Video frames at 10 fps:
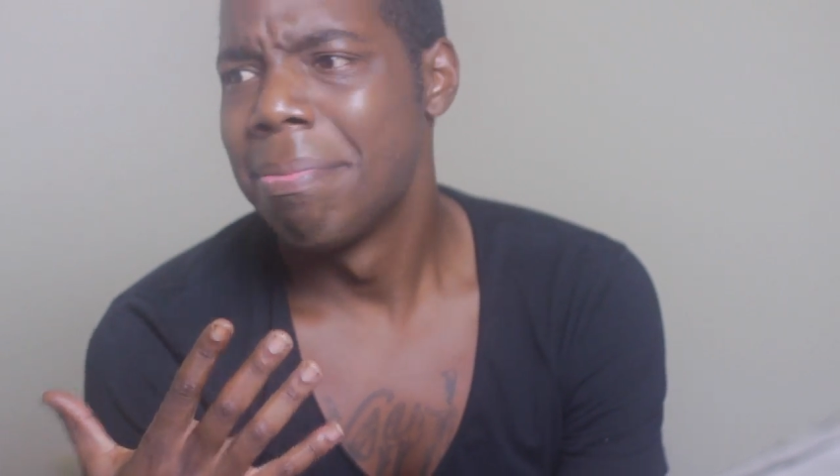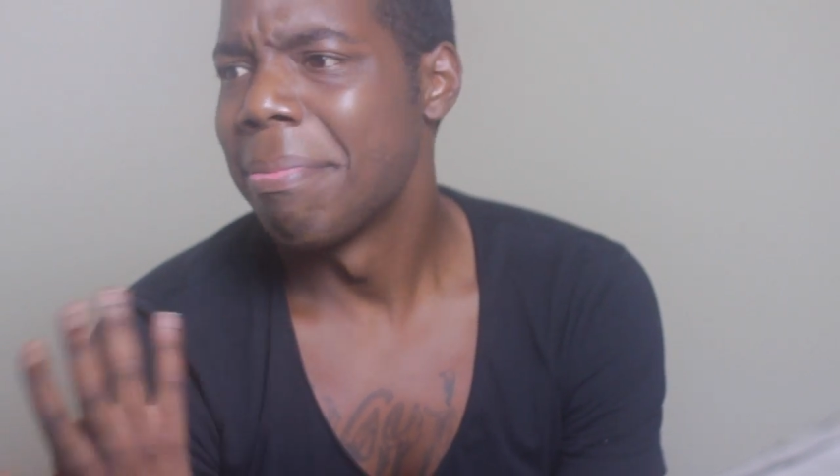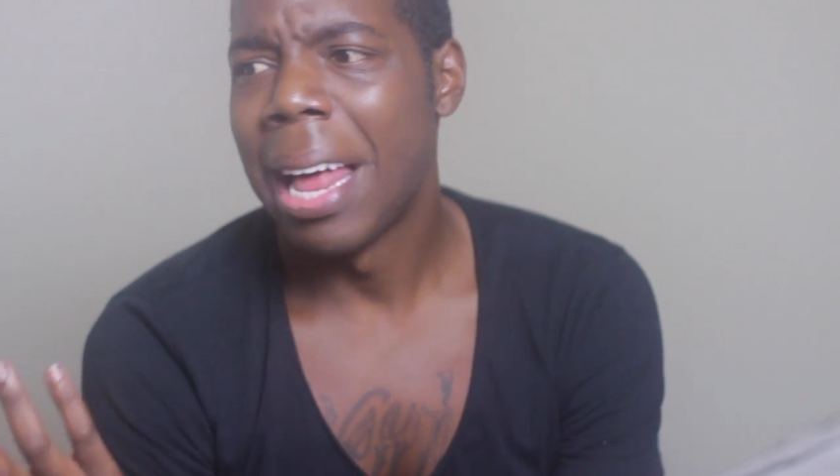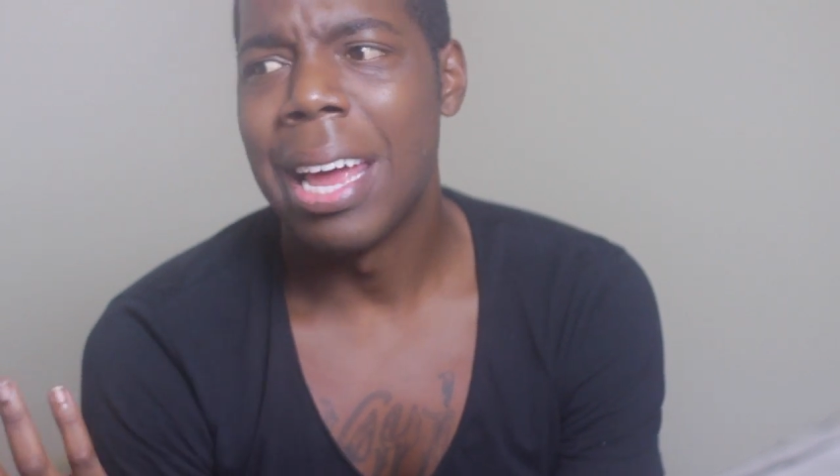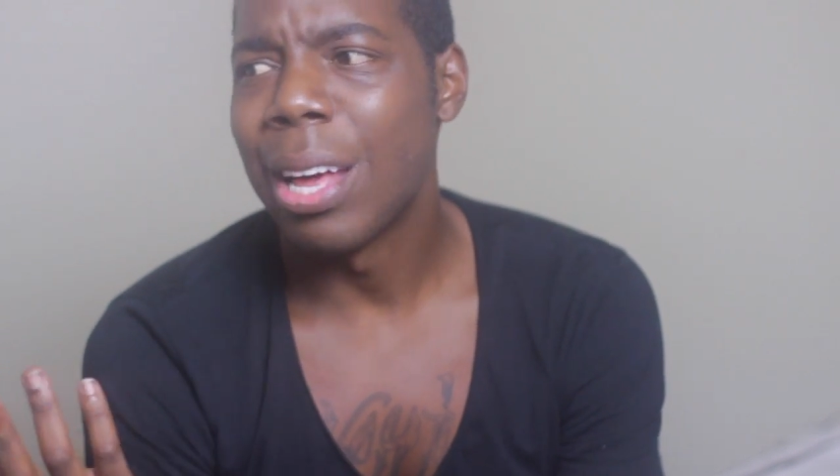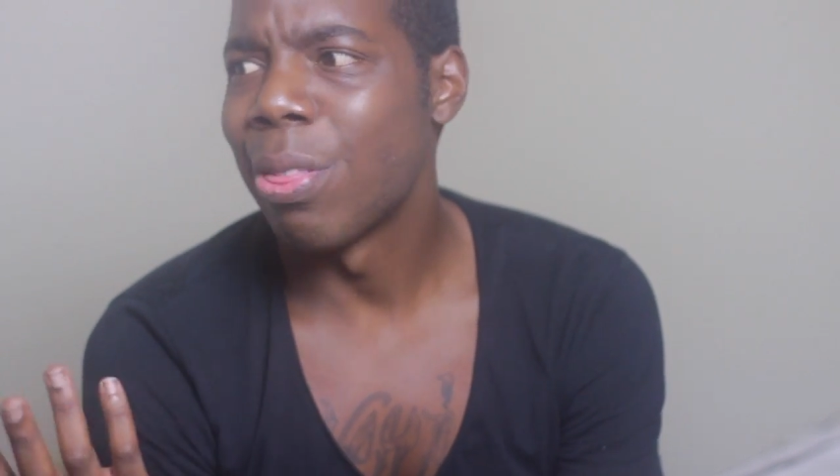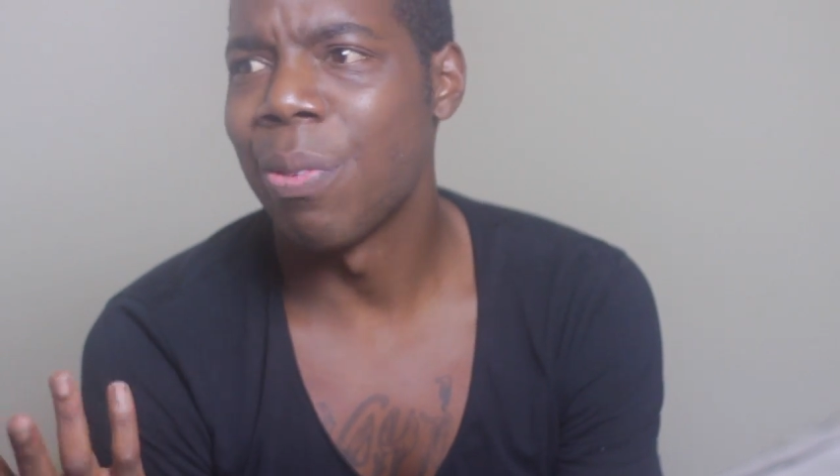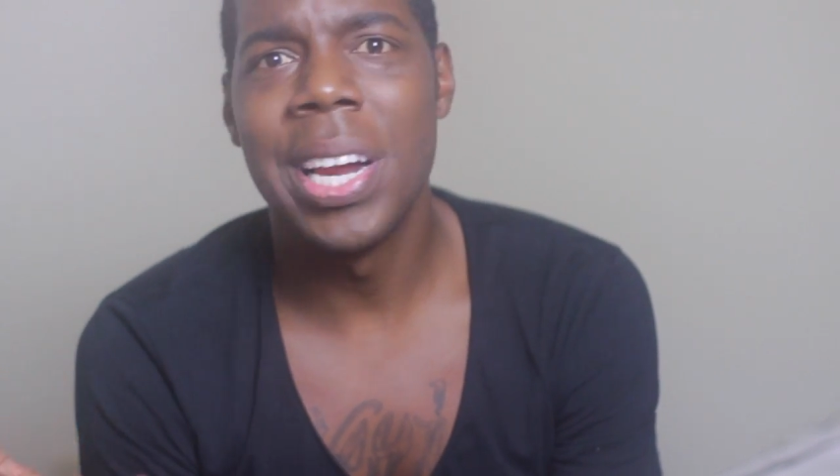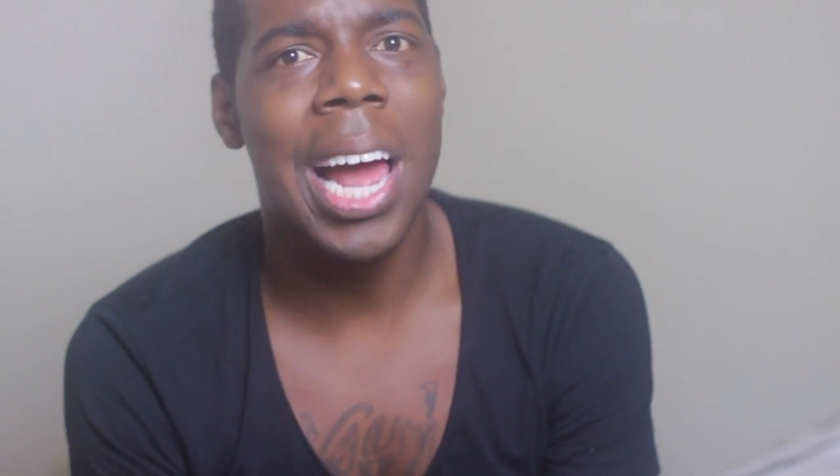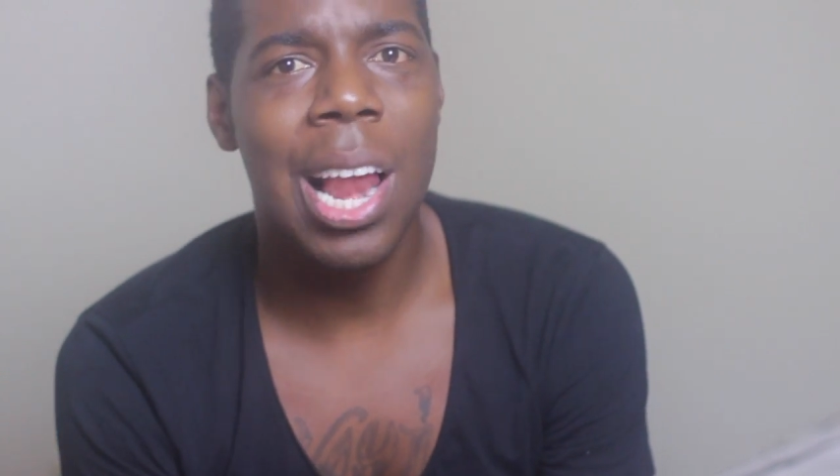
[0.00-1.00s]
like
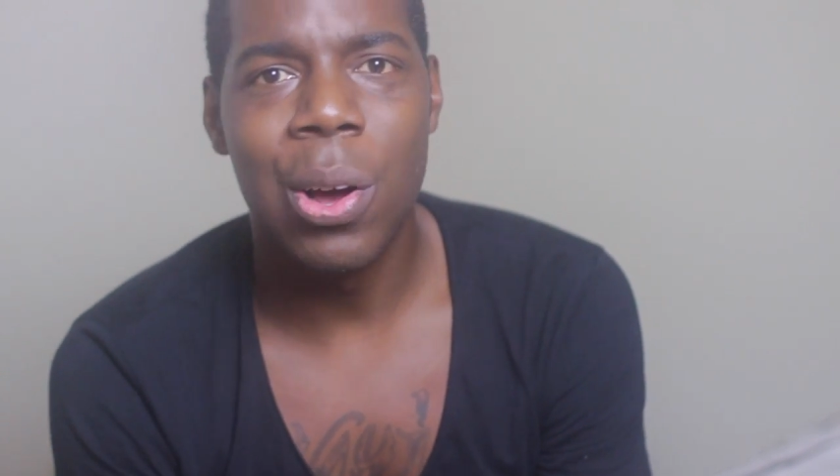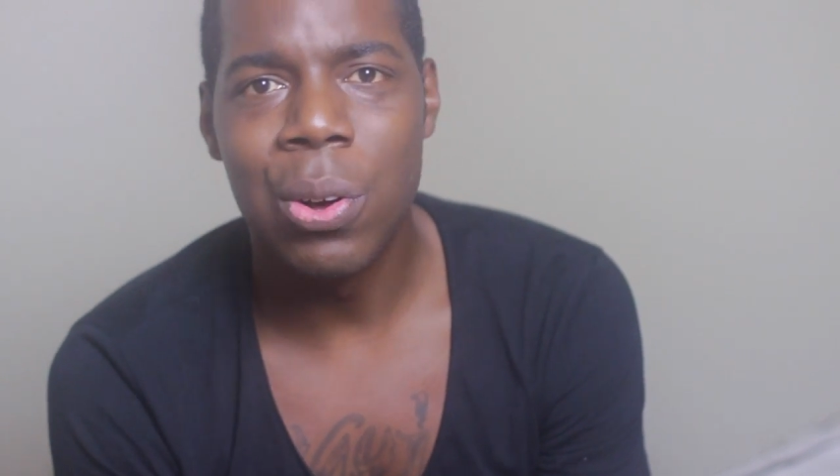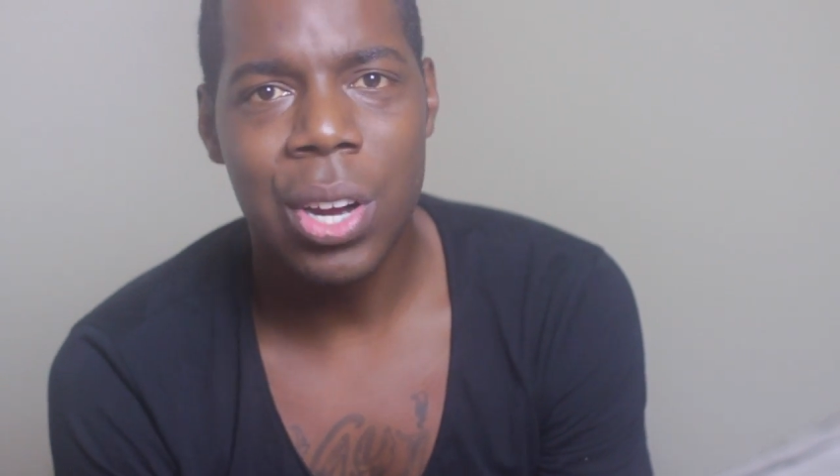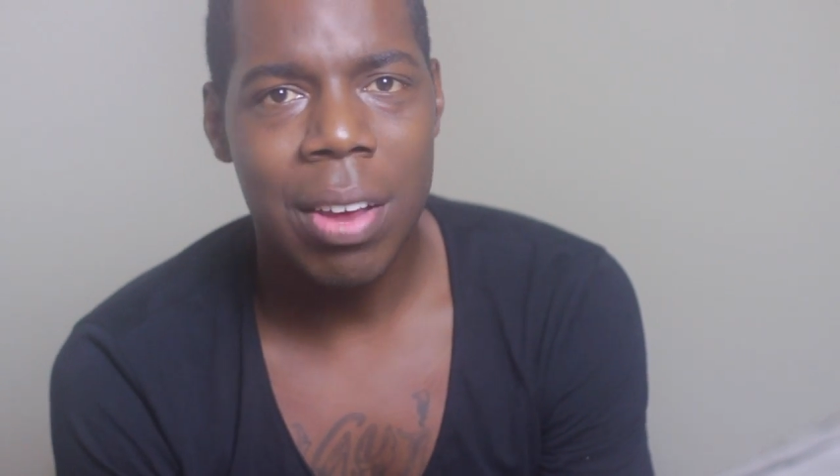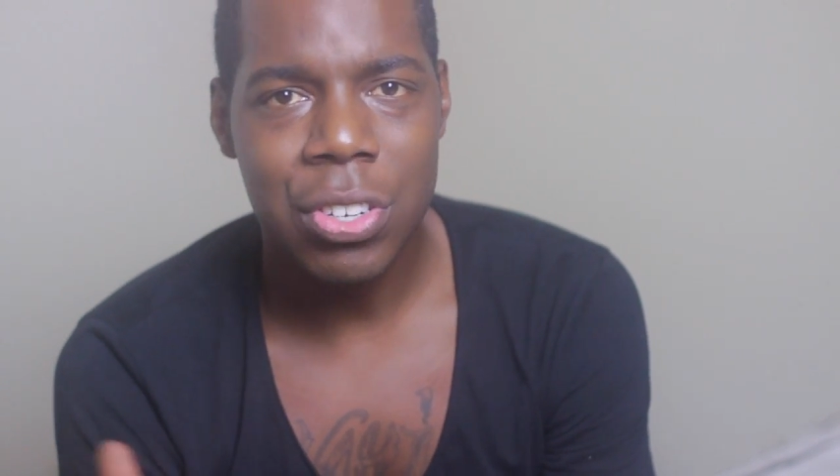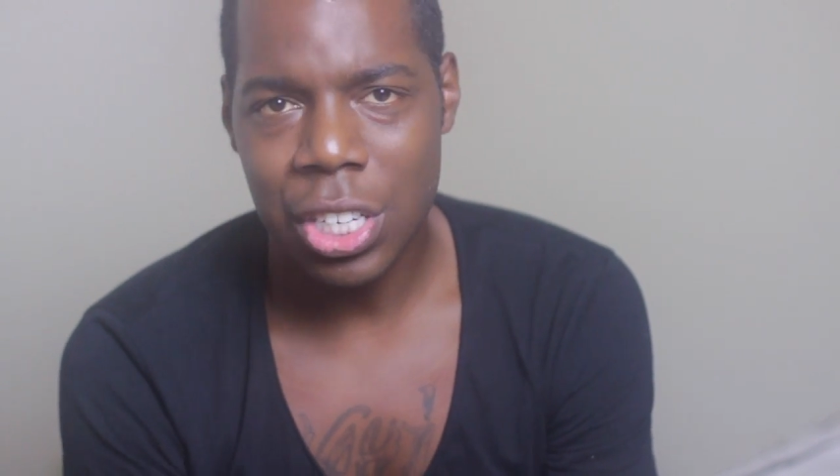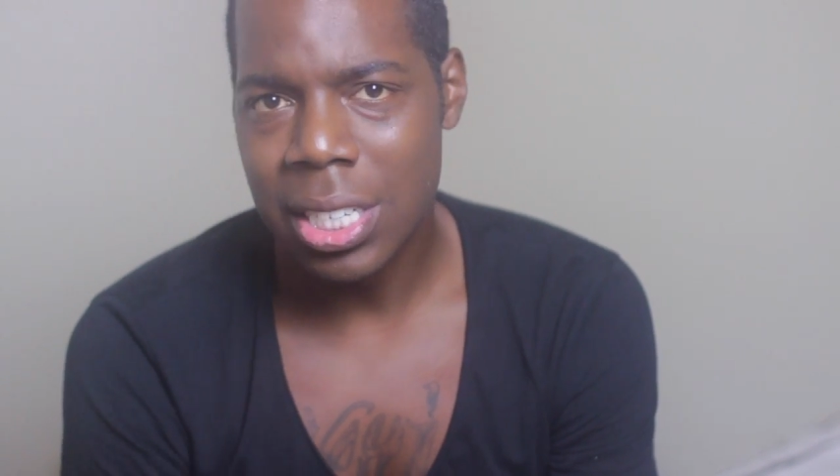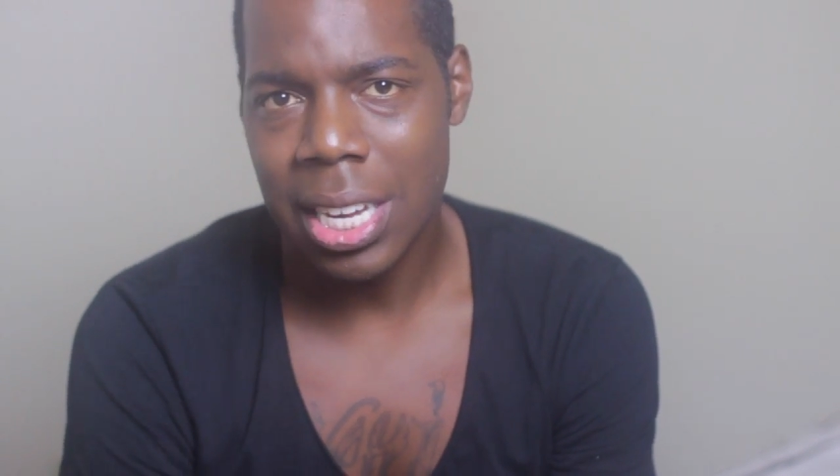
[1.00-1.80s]
$3 Old Navy jeans